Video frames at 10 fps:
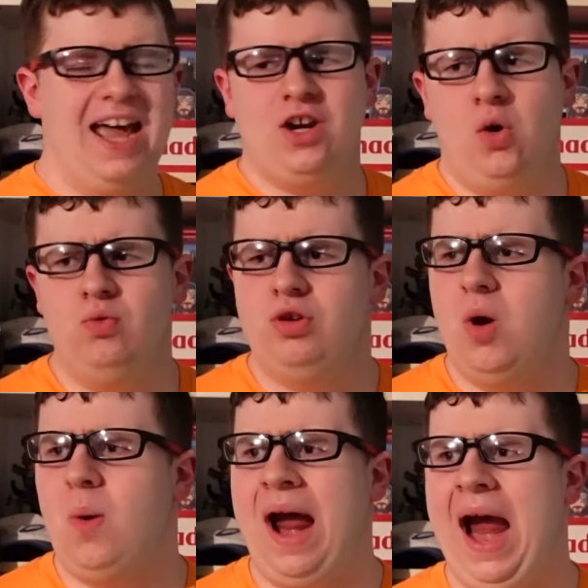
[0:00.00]
I don't
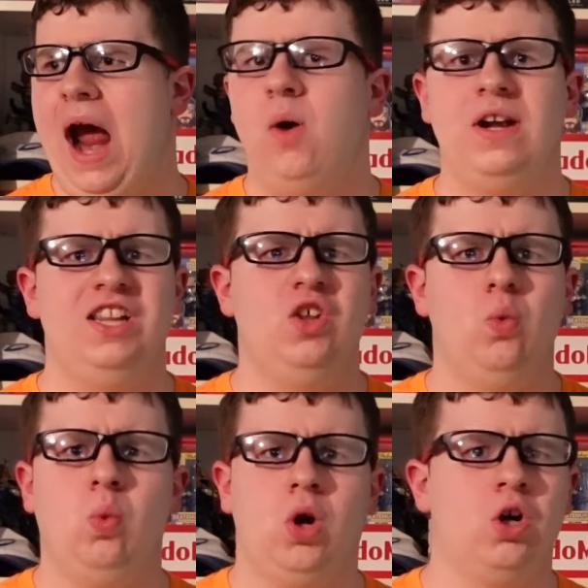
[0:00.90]
know how in the
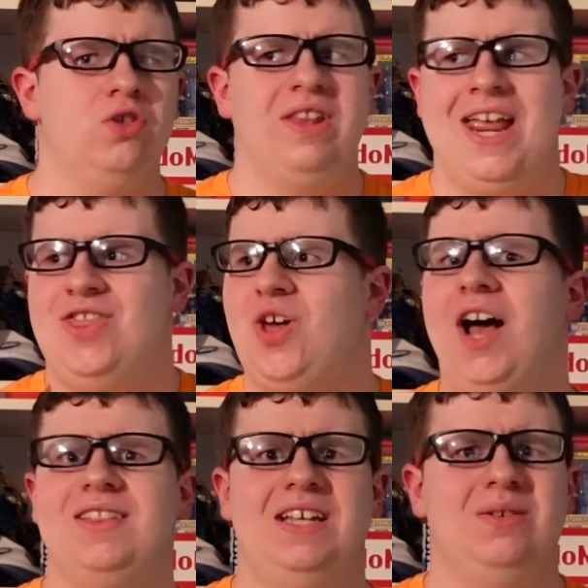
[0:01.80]
world they
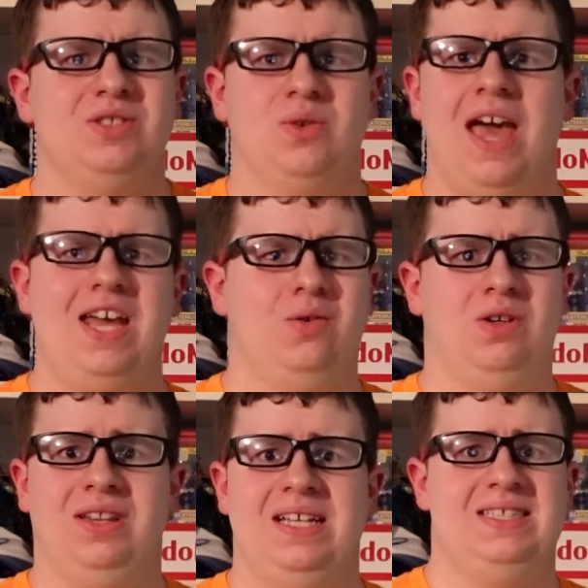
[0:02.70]
thought that it was okay to
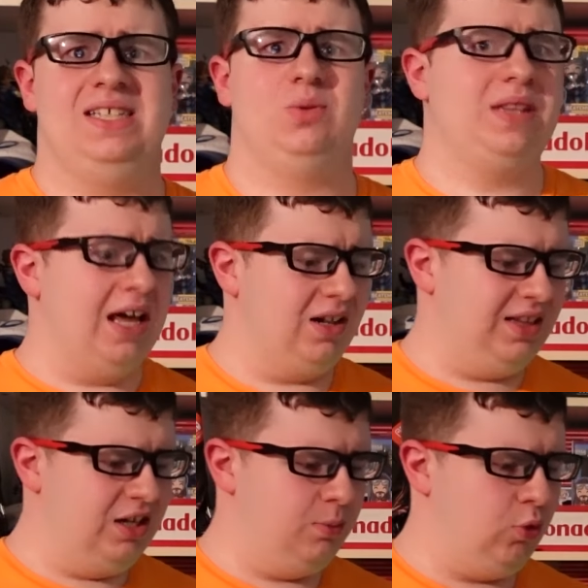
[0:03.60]
release this without a
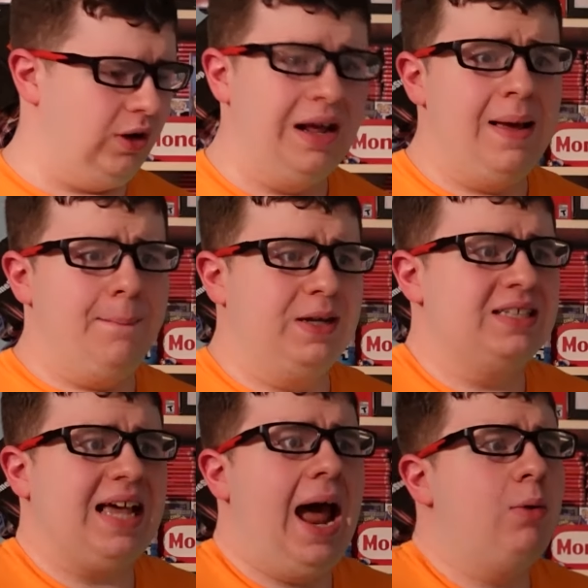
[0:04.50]
leaderboard
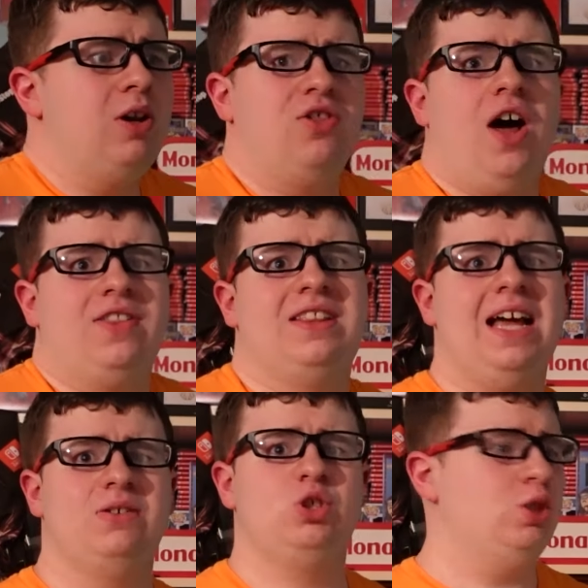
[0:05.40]
because I would have thought that
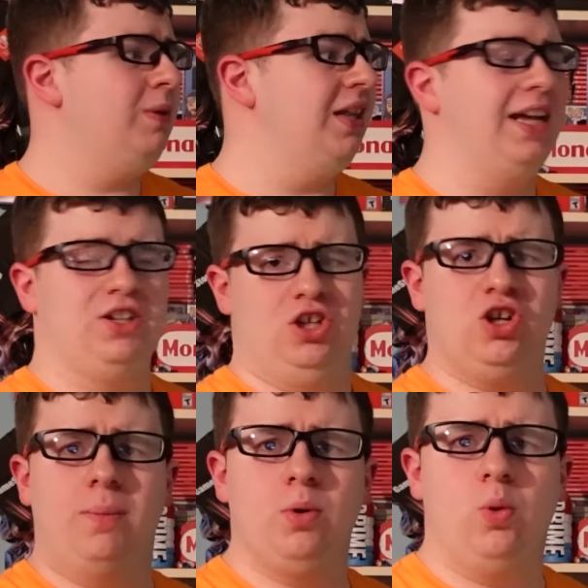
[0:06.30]
that should be like the
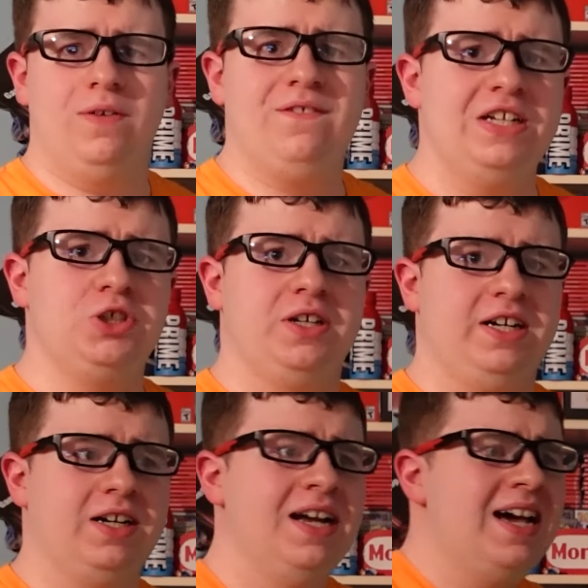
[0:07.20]
number one feature
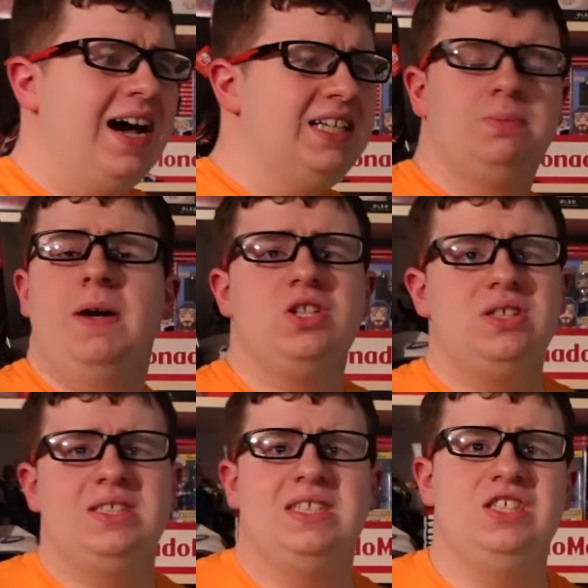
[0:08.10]
here,
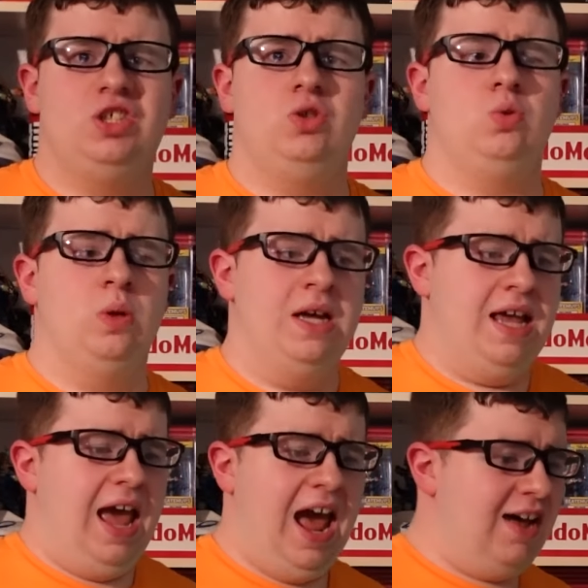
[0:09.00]
especially since you
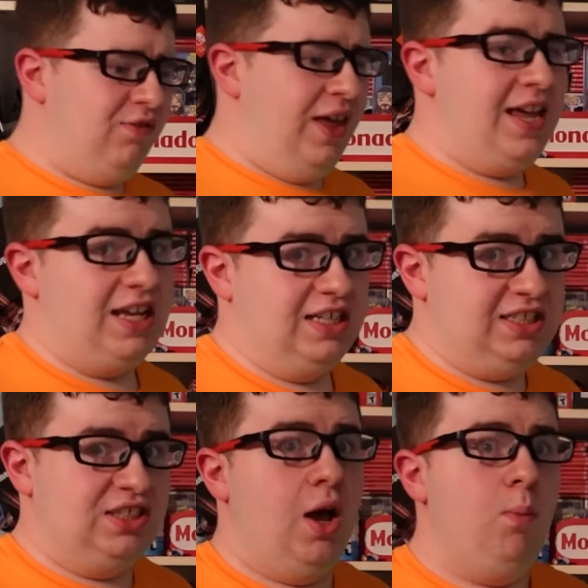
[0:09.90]
have like
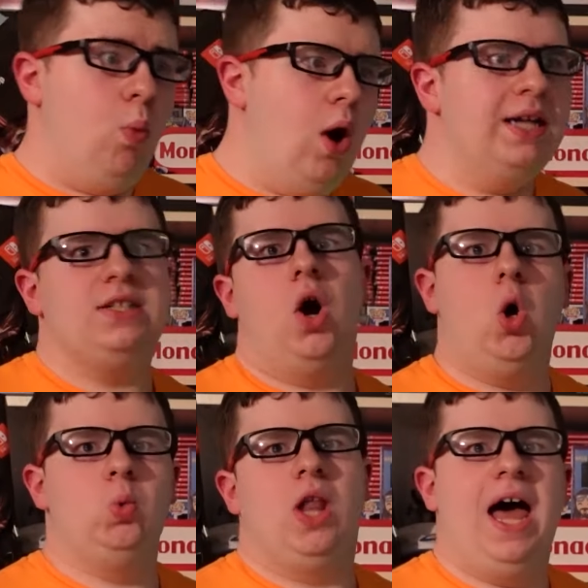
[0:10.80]
somewhat
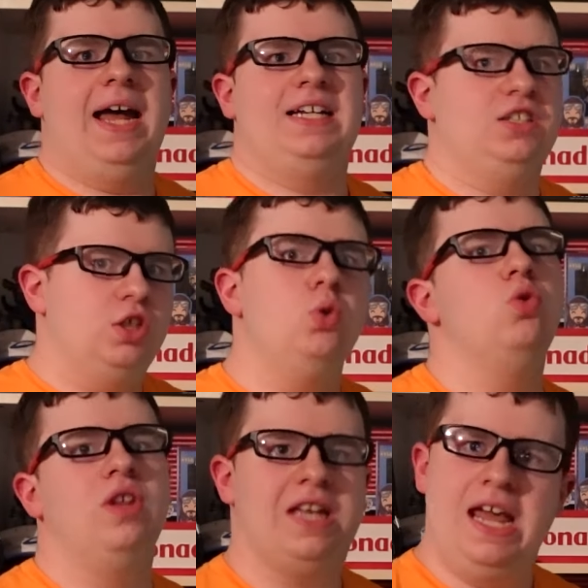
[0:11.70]
online
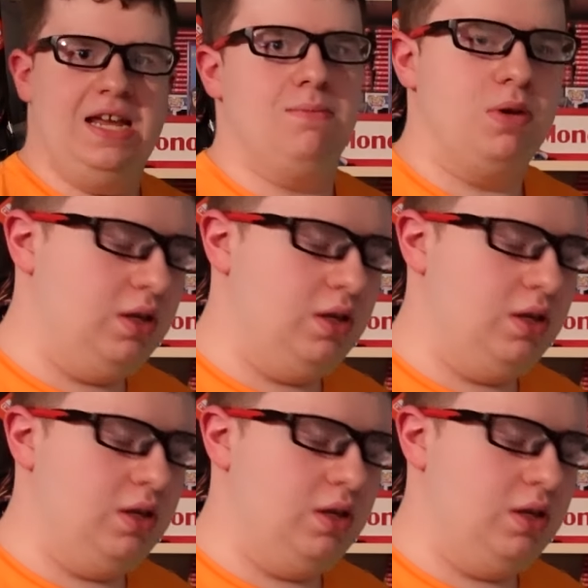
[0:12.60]
to the game.